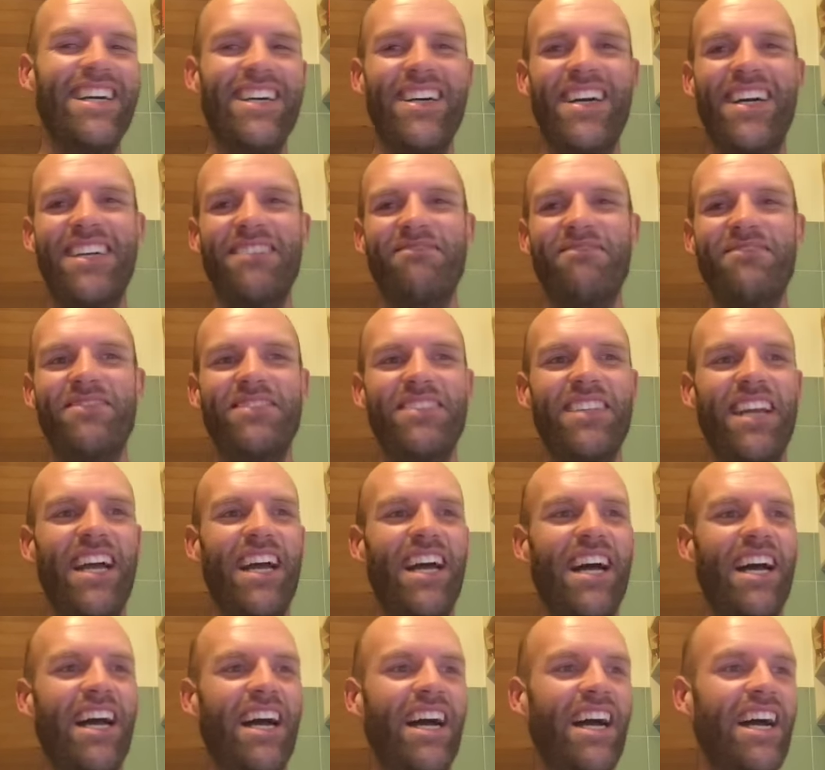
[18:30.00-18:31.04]
All right.
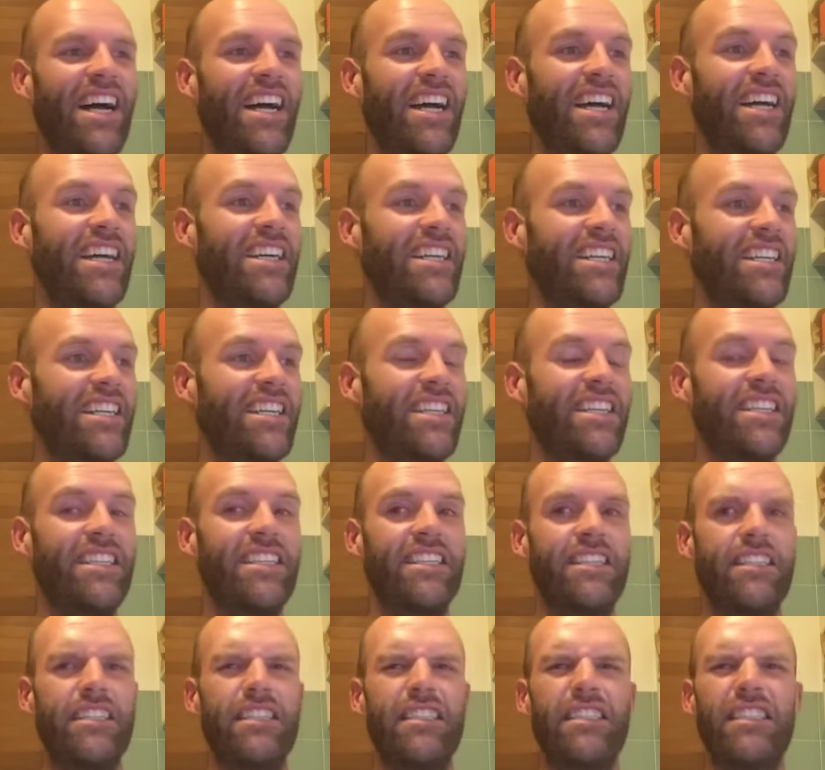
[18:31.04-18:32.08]
Uh,
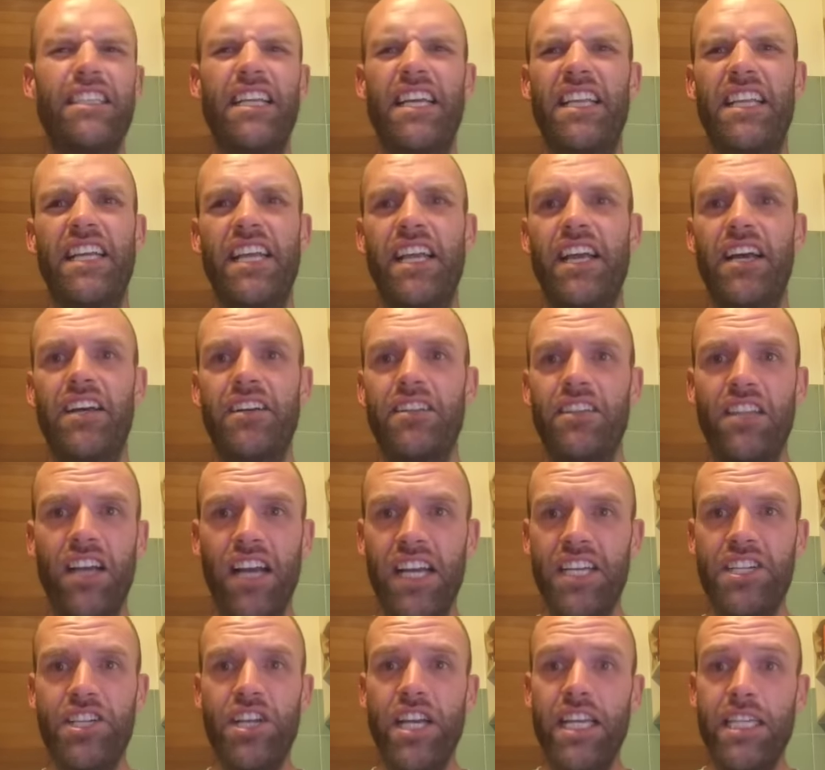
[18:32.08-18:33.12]
yeah, there you go.
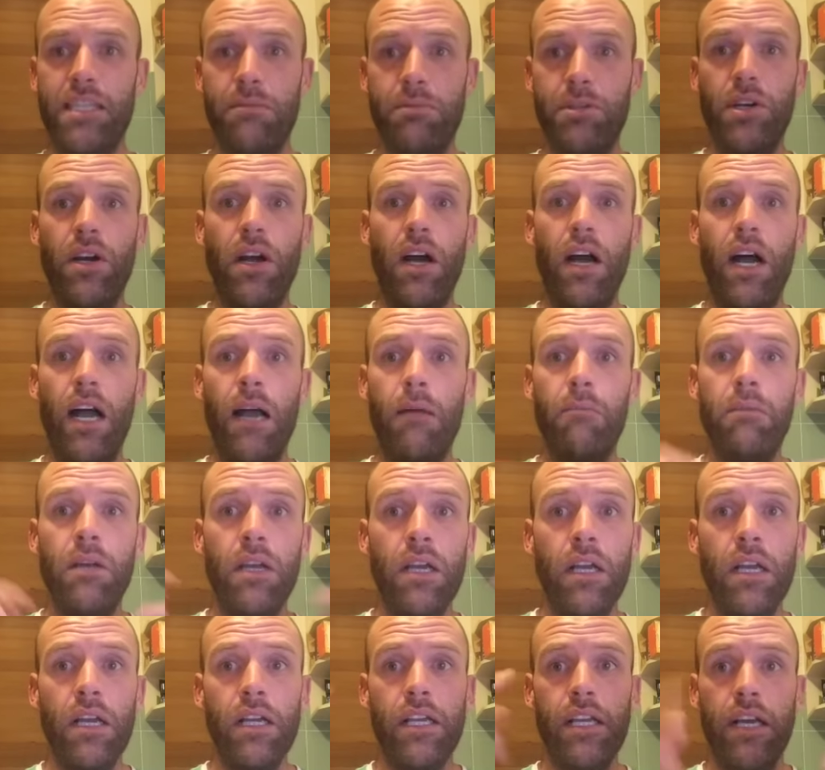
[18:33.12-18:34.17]
Like, share, subscribe.
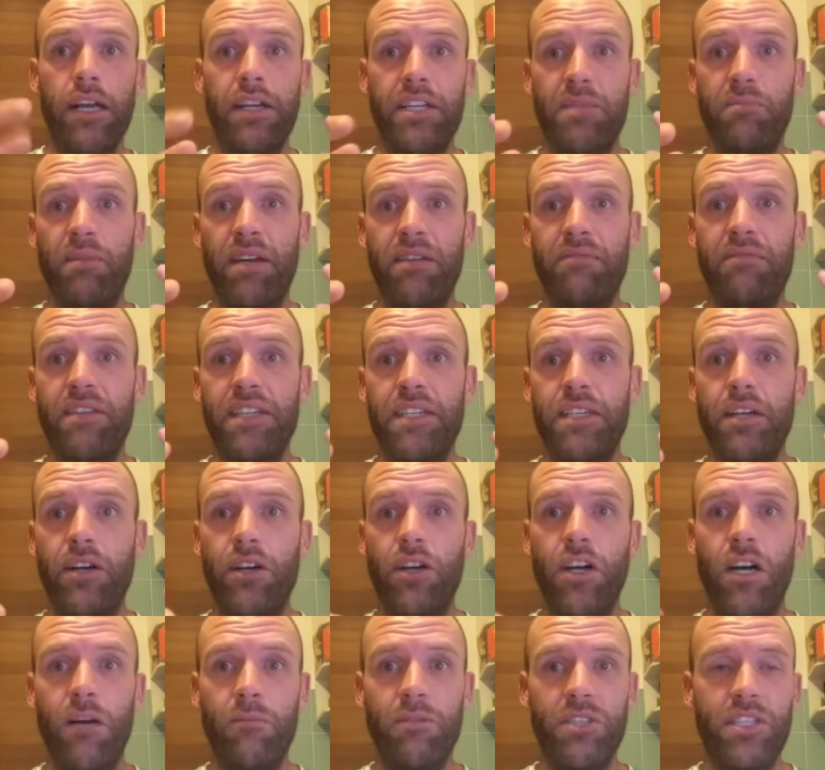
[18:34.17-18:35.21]
Go to
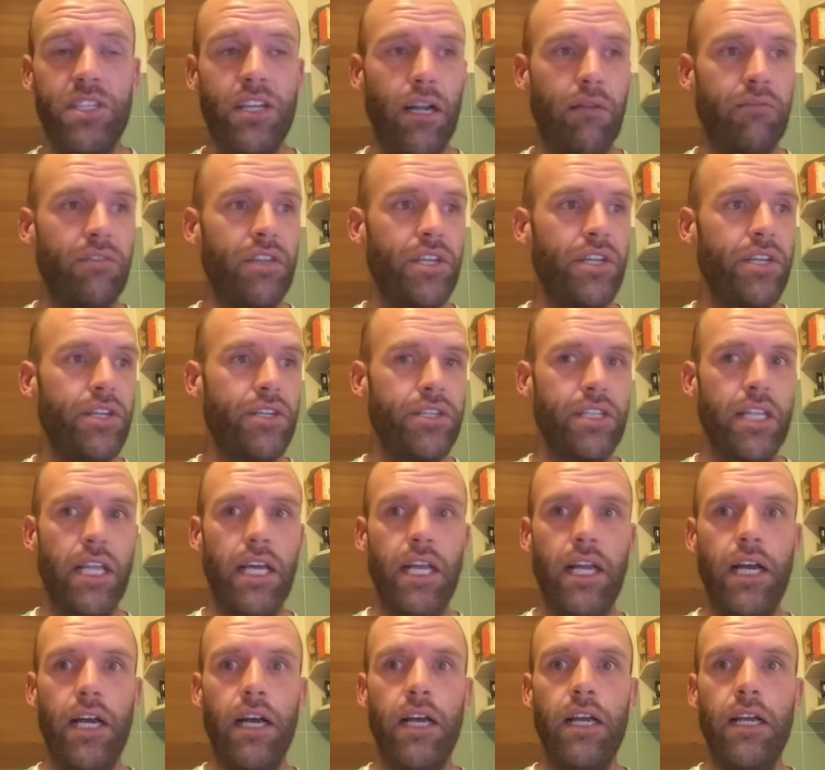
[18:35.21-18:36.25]
spudfit.com and sign up for the
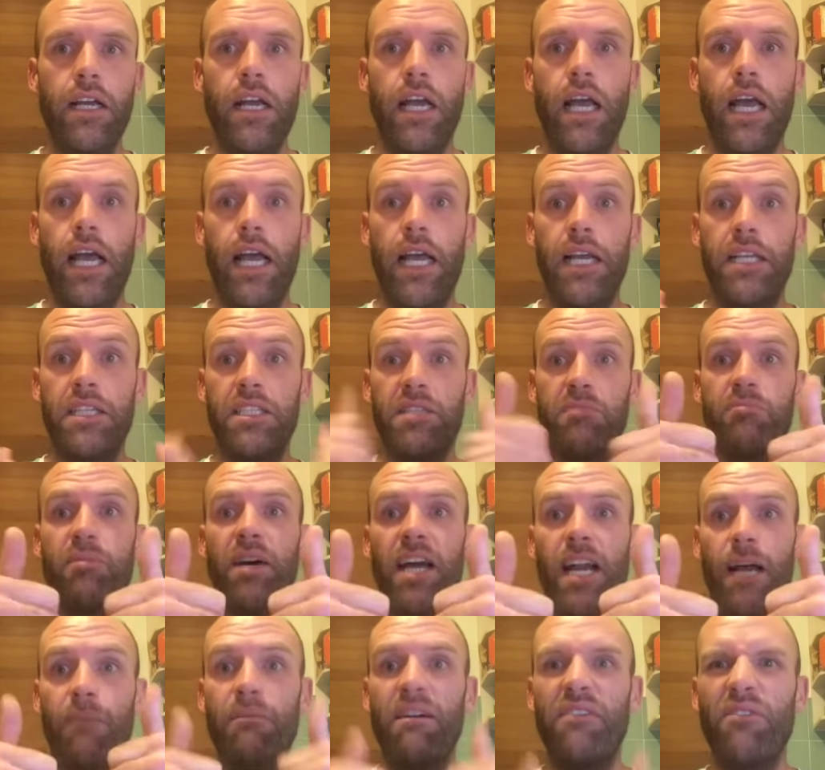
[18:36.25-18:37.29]
newsletter. And
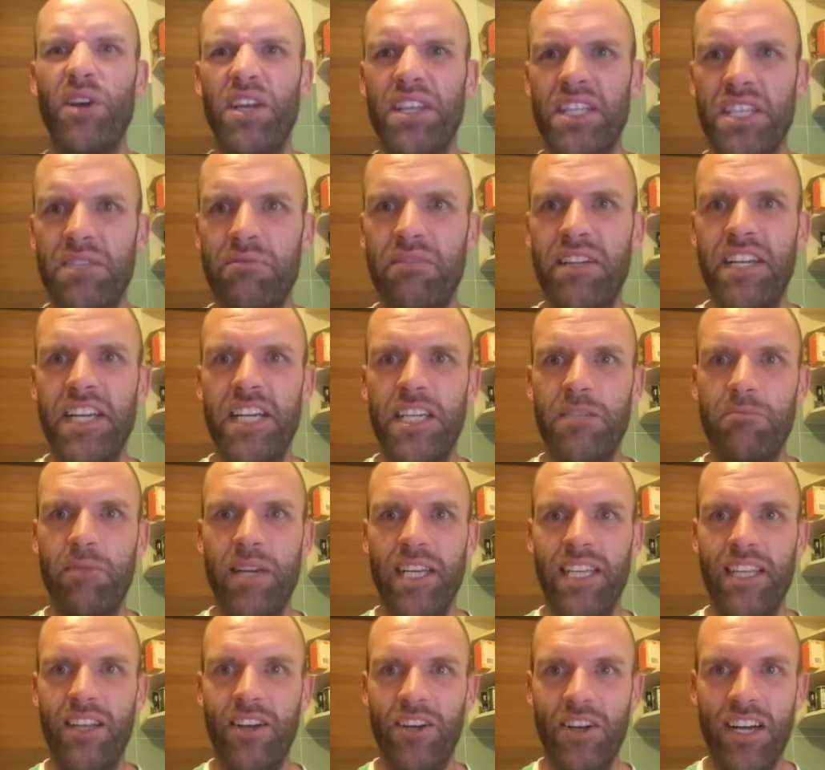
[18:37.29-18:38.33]
spud up, everyone. This video's
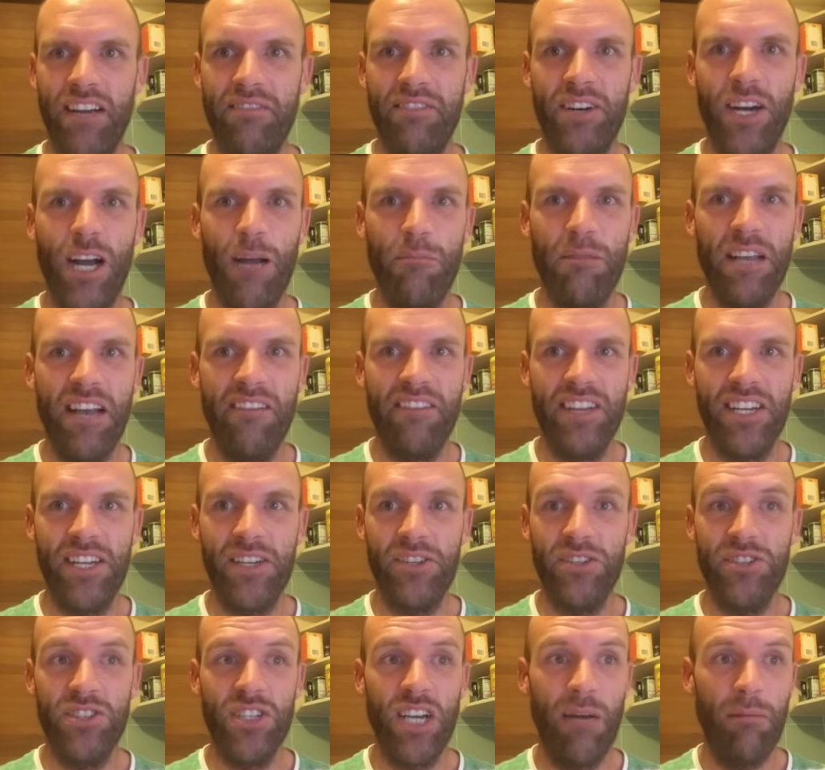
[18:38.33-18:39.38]
been long enough. I hope you're having a
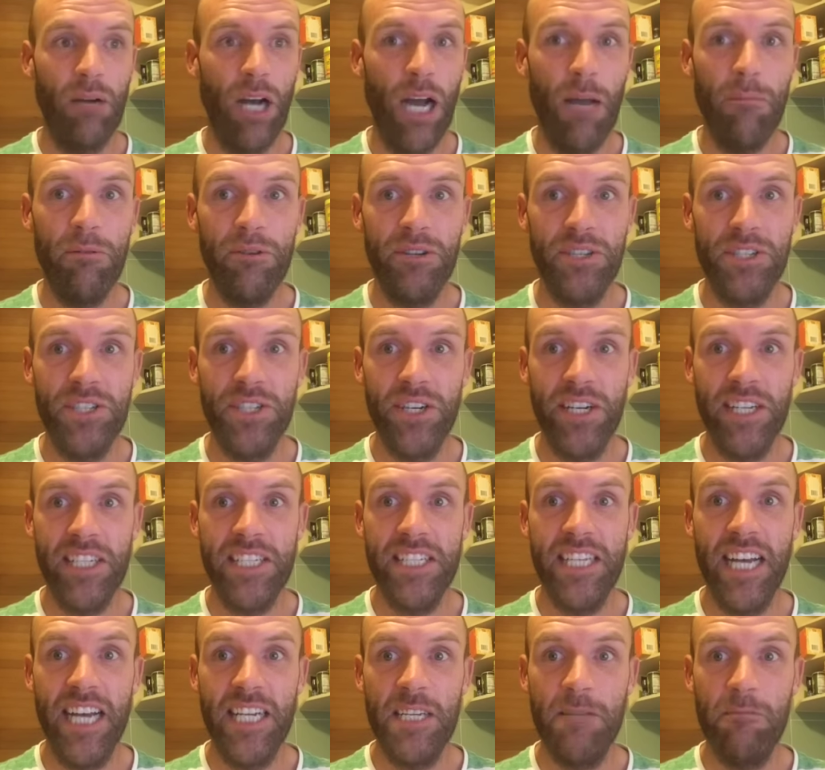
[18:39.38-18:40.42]
good time. I hope you're enjoying
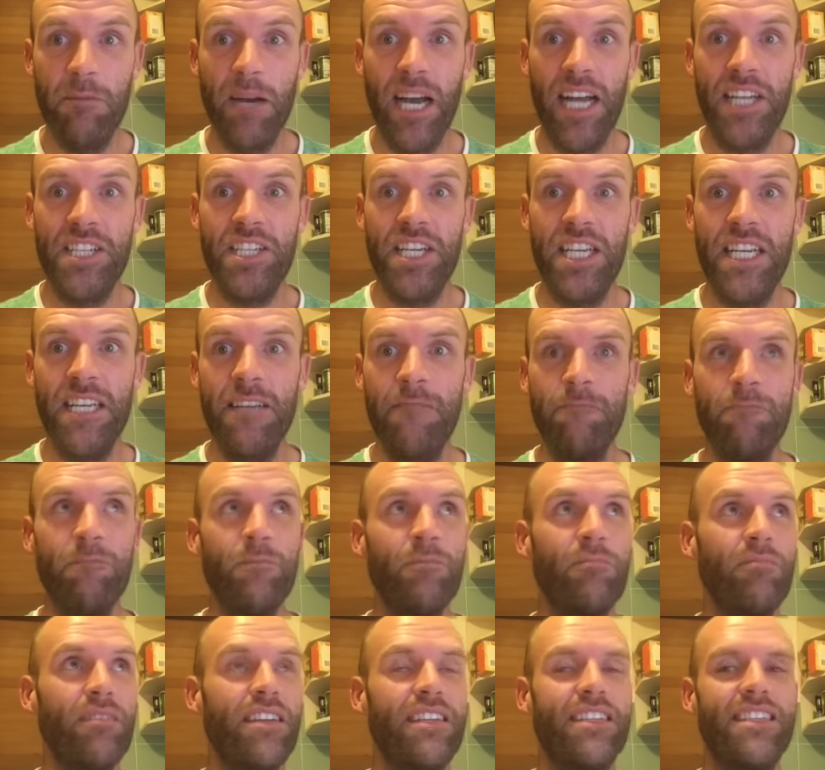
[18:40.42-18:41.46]
Starchy Marchy.
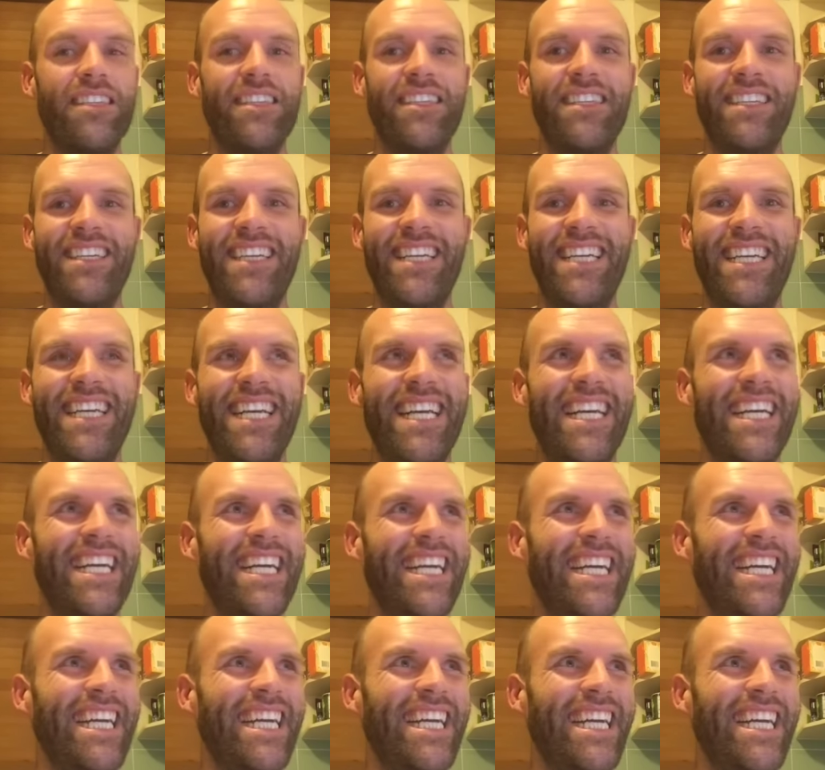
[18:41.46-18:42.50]
Starchy
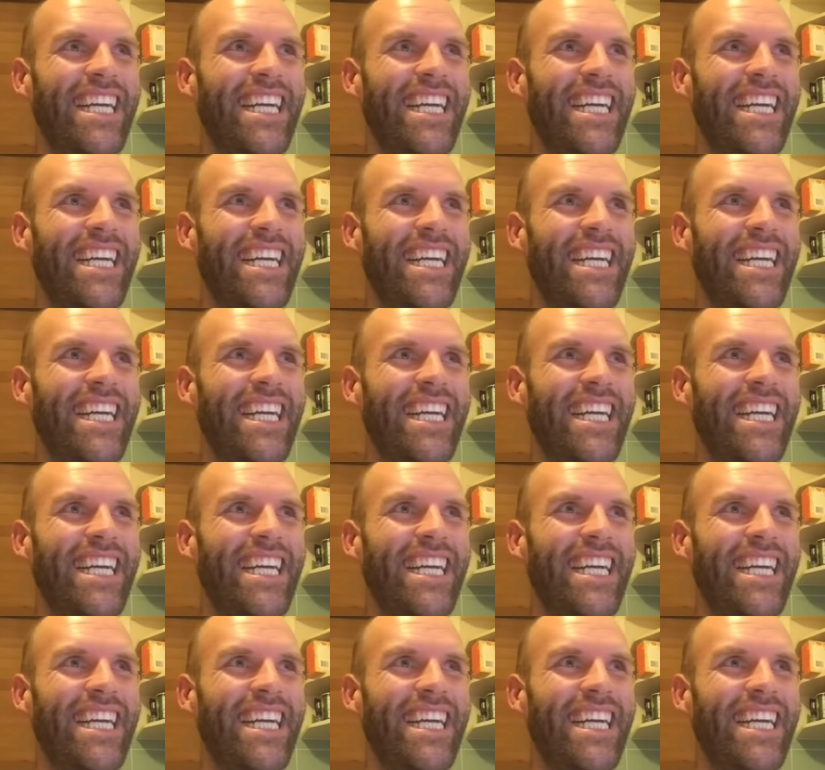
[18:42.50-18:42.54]
Marchy!